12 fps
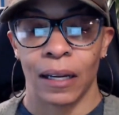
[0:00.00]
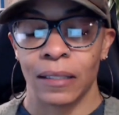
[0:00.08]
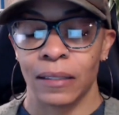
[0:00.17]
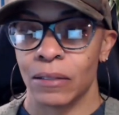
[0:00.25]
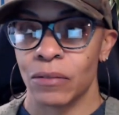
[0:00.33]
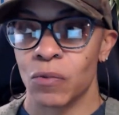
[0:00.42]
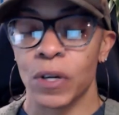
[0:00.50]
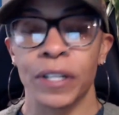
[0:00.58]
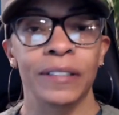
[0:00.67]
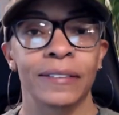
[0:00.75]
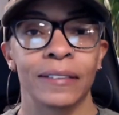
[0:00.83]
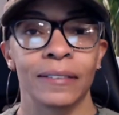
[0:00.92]

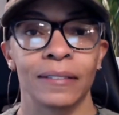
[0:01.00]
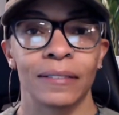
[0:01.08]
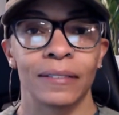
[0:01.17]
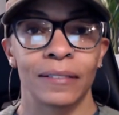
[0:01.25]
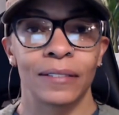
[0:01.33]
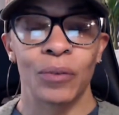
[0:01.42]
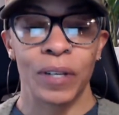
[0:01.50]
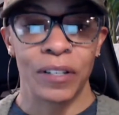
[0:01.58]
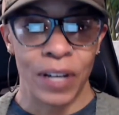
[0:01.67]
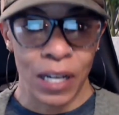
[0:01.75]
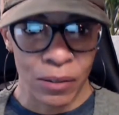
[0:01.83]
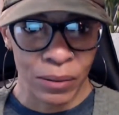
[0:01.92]
worked 12
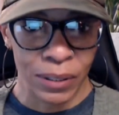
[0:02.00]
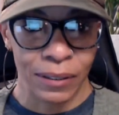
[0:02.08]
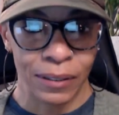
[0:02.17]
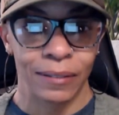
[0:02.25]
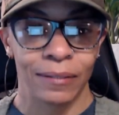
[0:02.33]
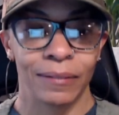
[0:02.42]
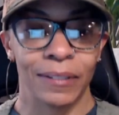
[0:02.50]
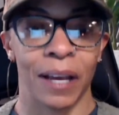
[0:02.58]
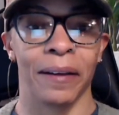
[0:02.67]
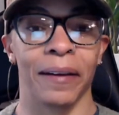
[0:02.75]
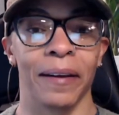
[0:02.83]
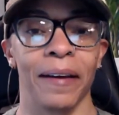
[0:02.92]
hours
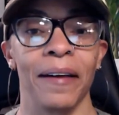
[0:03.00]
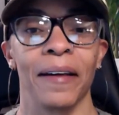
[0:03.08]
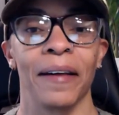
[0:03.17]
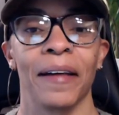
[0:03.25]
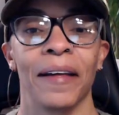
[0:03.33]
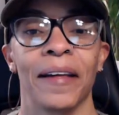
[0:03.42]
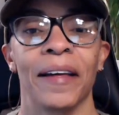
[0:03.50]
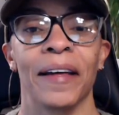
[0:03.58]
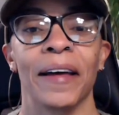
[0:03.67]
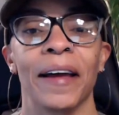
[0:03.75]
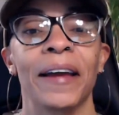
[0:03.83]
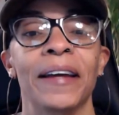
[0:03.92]

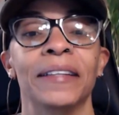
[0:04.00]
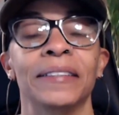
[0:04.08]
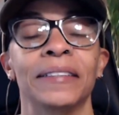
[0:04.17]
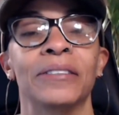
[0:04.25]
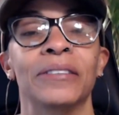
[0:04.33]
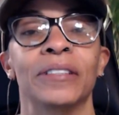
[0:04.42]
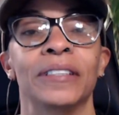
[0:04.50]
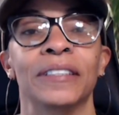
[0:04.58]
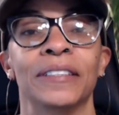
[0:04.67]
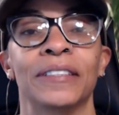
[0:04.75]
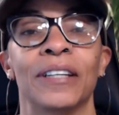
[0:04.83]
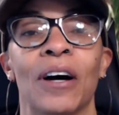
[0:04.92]
and still
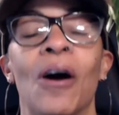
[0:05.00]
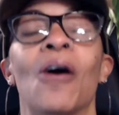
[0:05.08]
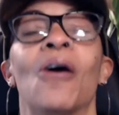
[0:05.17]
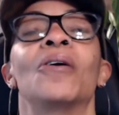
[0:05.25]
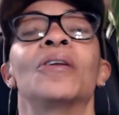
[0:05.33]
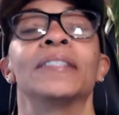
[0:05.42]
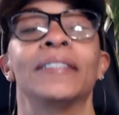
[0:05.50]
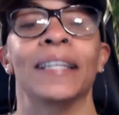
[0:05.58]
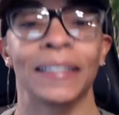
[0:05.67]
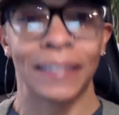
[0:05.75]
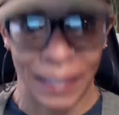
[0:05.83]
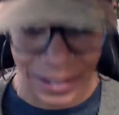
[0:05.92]
cooked all of
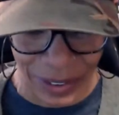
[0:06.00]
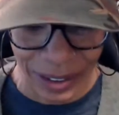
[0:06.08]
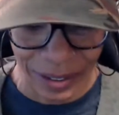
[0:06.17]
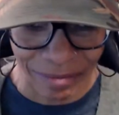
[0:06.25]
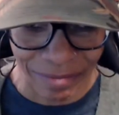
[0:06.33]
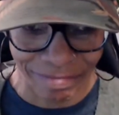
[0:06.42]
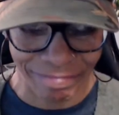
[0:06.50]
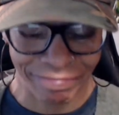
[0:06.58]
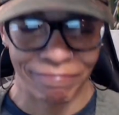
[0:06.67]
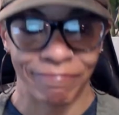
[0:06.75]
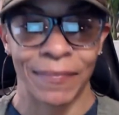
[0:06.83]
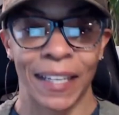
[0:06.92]
Thanksgiving.
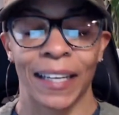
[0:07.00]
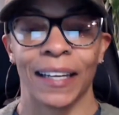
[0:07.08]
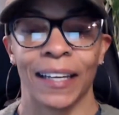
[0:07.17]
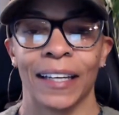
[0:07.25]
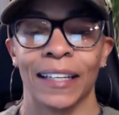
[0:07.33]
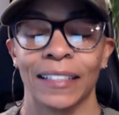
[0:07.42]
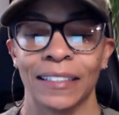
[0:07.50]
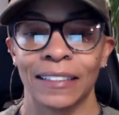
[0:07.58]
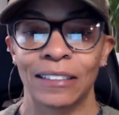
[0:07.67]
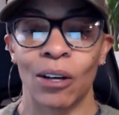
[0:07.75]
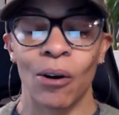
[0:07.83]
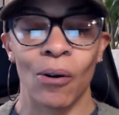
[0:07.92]

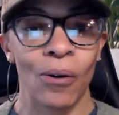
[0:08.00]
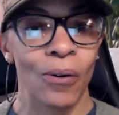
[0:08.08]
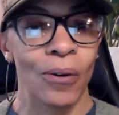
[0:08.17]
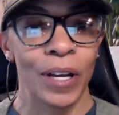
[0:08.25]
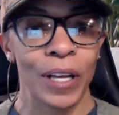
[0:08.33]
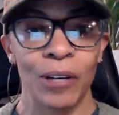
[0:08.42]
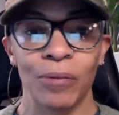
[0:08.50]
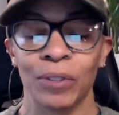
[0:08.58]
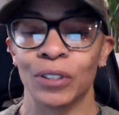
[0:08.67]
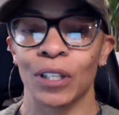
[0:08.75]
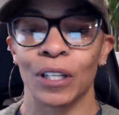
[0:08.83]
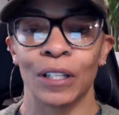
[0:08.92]
So it was
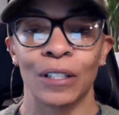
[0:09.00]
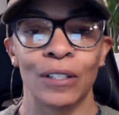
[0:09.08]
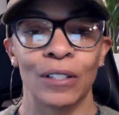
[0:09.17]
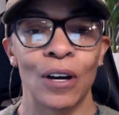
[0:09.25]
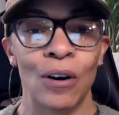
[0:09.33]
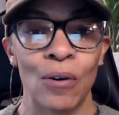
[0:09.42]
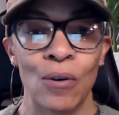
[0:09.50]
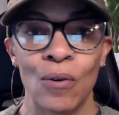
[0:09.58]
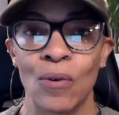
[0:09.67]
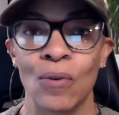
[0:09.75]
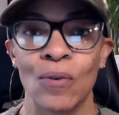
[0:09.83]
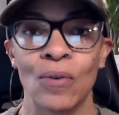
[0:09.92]
a
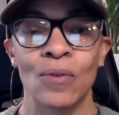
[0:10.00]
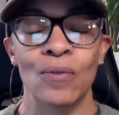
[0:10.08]
long,